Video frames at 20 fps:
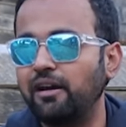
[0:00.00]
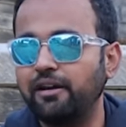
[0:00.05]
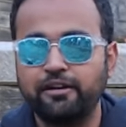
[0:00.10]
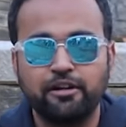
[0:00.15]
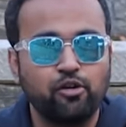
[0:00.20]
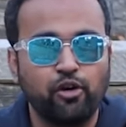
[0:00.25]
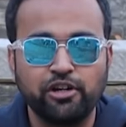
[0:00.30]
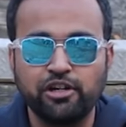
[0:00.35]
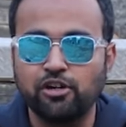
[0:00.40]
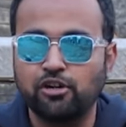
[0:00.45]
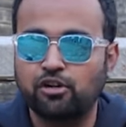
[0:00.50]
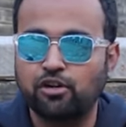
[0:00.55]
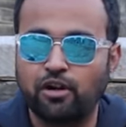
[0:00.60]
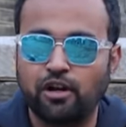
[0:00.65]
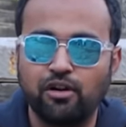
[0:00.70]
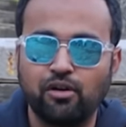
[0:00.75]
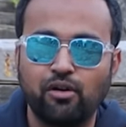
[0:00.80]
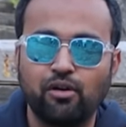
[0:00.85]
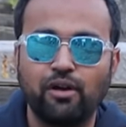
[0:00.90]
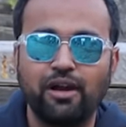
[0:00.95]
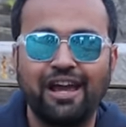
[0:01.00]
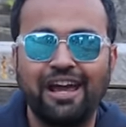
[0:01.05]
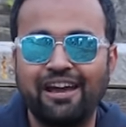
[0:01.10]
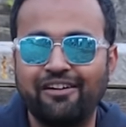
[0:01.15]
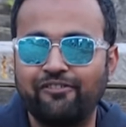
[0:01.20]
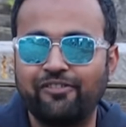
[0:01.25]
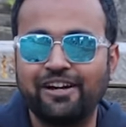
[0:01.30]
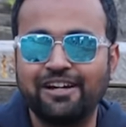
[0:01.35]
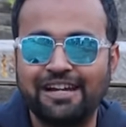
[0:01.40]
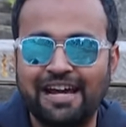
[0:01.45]
in going to Toronto
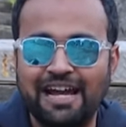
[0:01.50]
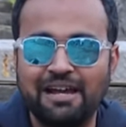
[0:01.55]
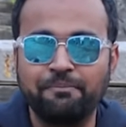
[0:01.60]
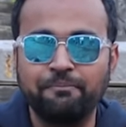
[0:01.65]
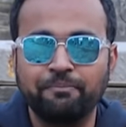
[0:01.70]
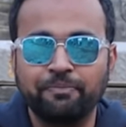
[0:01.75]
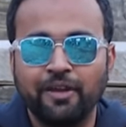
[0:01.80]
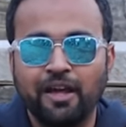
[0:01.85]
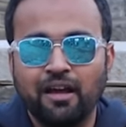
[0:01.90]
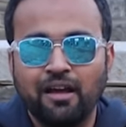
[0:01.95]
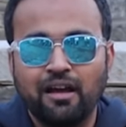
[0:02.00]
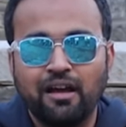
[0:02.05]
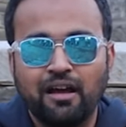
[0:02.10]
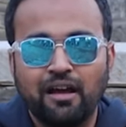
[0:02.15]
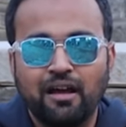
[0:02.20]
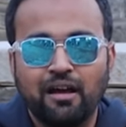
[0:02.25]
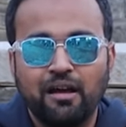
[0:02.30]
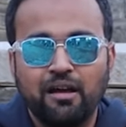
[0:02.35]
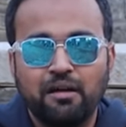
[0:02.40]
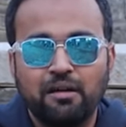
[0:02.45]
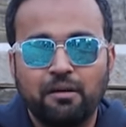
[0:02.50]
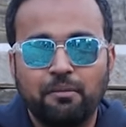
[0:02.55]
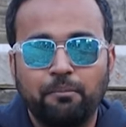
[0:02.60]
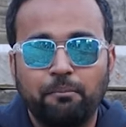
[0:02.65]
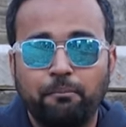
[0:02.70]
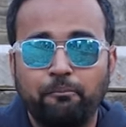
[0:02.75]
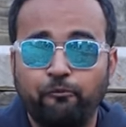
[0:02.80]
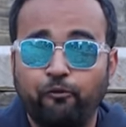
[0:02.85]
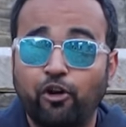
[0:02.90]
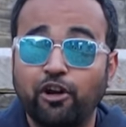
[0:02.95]
every time.
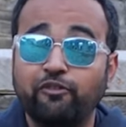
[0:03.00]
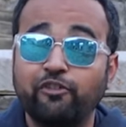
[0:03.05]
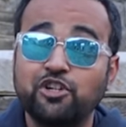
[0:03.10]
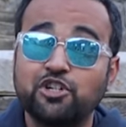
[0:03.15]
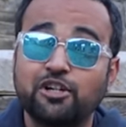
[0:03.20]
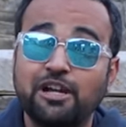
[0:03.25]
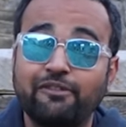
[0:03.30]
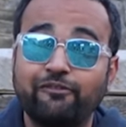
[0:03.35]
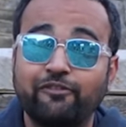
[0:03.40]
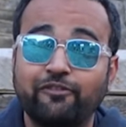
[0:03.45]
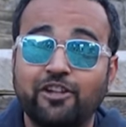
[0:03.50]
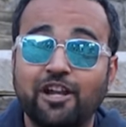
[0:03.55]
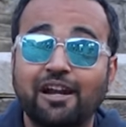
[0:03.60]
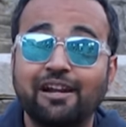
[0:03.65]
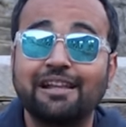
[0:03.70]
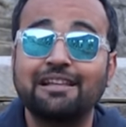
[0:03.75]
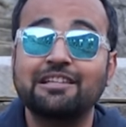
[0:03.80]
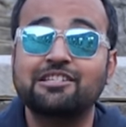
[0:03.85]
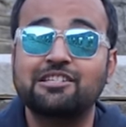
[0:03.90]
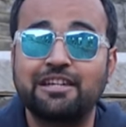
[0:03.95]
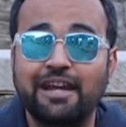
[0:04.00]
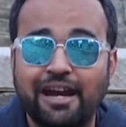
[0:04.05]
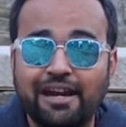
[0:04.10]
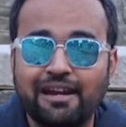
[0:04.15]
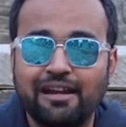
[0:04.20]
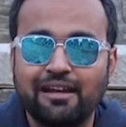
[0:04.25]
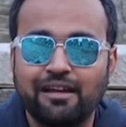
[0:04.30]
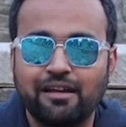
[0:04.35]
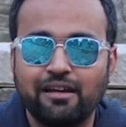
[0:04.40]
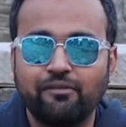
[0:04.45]
What we should have done
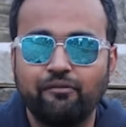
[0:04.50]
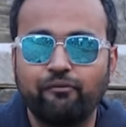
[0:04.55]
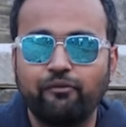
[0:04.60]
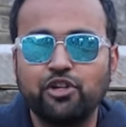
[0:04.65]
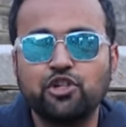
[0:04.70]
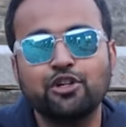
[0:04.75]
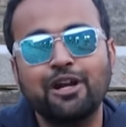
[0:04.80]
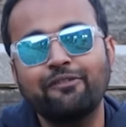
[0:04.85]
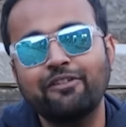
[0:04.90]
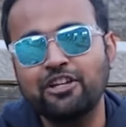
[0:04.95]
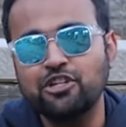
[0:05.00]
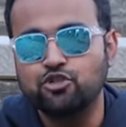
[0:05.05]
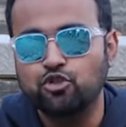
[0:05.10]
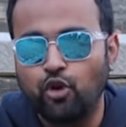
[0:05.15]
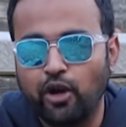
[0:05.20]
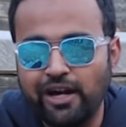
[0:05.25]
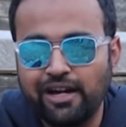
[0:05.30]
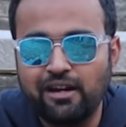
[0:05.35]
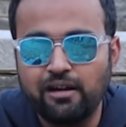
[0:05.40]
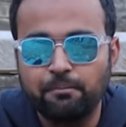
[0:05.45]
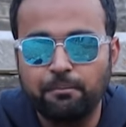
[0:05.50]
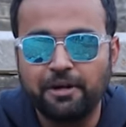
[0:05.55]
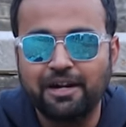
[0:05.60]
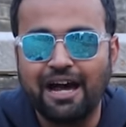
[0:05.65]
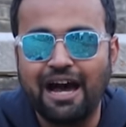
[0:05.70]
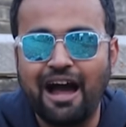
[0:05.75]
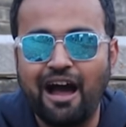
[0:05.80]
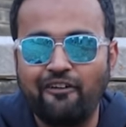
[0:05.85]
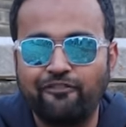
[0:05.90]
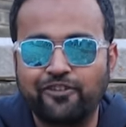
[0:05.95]
instead, we should have enjoyed,
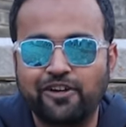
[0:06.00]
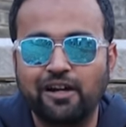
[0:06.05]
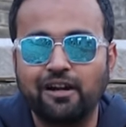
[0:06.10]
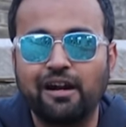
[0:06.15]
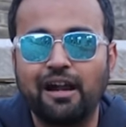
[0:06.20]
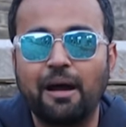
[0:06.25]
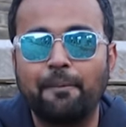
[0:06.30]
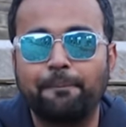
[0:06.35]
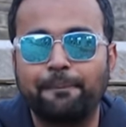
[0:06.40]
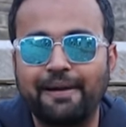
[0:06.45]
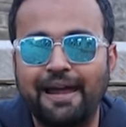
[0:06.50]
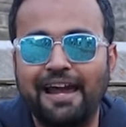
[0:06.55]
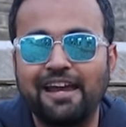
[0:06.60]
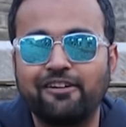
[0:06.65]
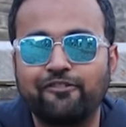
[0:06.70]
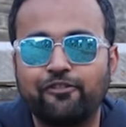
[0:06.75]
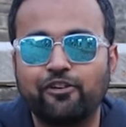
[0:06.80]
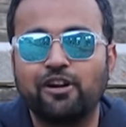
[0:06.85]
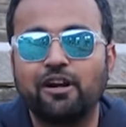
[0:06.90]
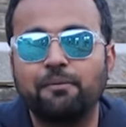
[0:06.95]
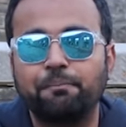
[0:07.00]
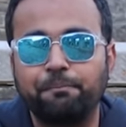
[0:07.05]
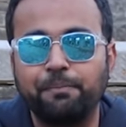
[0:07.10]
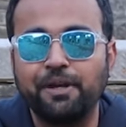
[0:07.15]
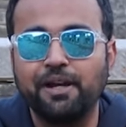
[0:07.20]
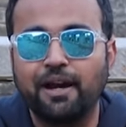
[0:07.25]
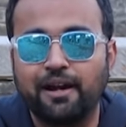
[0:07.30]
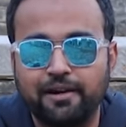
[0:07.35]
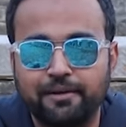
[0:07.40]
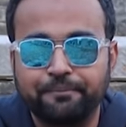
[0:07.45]
but after applying for her
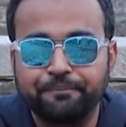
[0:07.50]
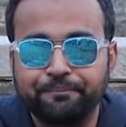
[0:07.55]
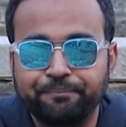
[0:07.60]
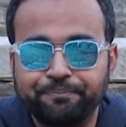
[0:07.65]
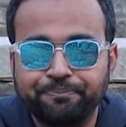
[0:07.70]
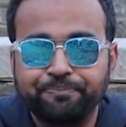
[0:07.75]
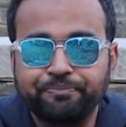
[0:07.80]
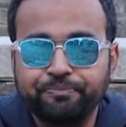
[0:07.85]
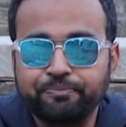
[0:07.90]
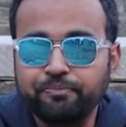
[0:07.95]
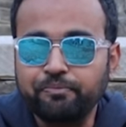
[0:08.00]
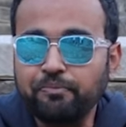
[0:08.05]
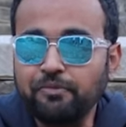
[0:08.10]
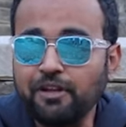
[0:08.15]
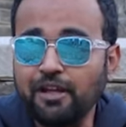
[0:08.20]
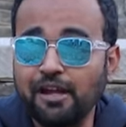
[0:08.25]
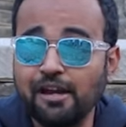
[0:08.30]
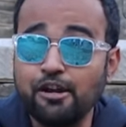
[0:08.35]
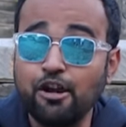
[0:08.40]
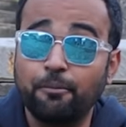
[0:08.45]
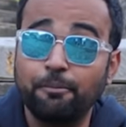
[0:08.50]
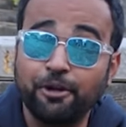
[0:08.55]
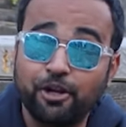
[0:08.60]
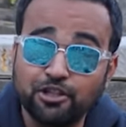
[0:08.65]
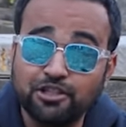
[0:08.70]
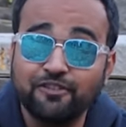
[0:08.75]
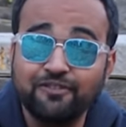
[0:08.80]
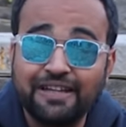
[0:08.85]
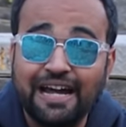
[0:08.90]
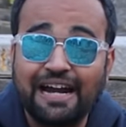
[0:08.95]
PR. Now,
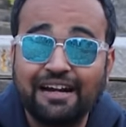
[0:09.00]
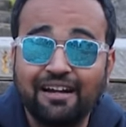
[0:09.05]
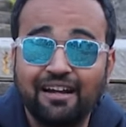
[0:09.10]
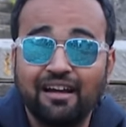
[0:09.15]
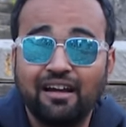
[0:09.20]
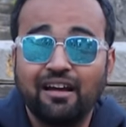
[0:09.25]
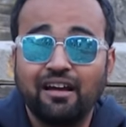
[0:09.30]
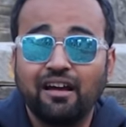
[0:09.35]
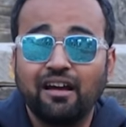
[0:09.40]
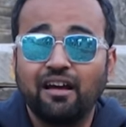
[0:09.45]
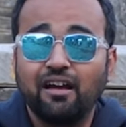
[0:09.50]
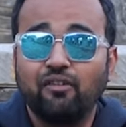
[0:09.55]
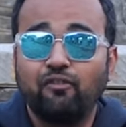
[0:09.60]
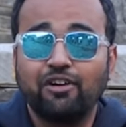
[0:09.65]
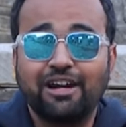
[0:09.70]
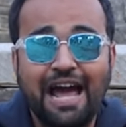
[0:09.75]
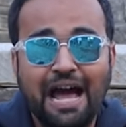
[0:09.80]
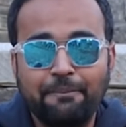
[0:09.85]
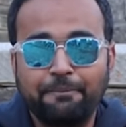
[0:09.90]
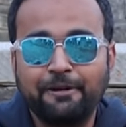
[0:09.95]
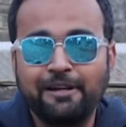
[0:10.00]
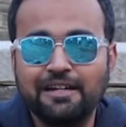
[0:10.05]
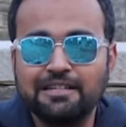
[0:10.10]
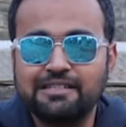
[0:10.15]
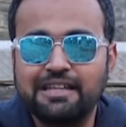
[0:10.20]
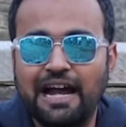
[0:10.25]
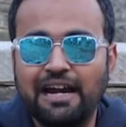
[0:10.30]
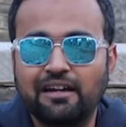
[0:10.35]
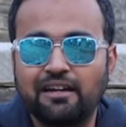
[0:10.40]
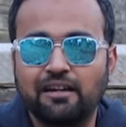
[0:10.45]
because of that, what happened
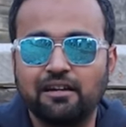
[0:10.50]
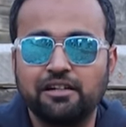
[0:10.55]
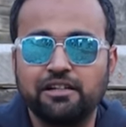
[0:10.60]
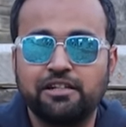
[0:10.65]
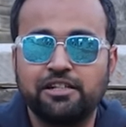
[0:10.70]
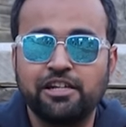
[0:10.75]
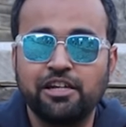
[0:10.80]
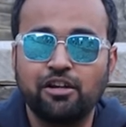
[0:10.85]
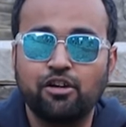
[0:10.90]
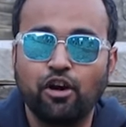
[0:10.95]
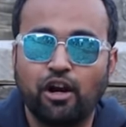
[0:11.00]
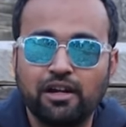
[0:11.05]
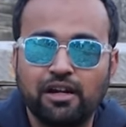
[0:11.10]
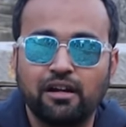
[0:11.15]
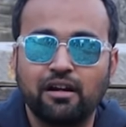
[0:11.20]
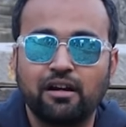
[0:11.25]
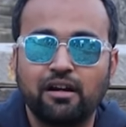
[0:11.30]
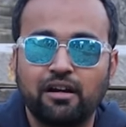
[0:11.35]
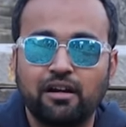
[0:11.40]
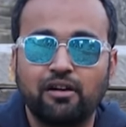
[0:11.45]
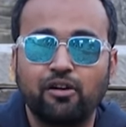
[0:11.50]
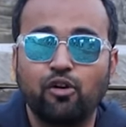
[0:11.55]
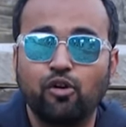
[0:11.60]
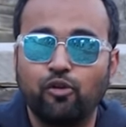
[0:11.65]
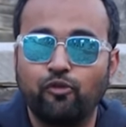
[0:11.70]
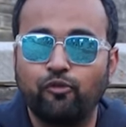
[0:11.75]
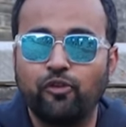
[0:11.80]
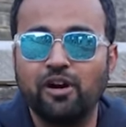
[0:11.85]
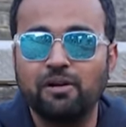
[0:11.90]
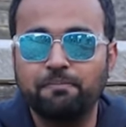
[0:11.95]
is that she got her
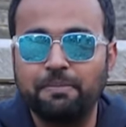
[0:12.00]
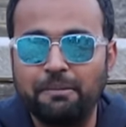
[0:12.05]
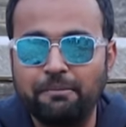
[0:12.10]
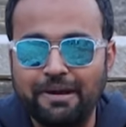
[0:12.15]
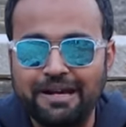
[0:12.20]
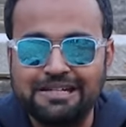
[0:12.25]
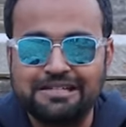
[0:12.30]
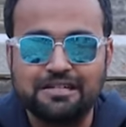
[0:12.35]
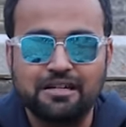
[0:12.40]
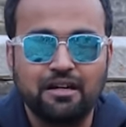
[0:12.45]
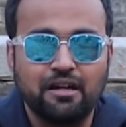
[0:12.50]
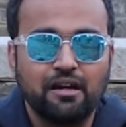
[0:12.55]
work permit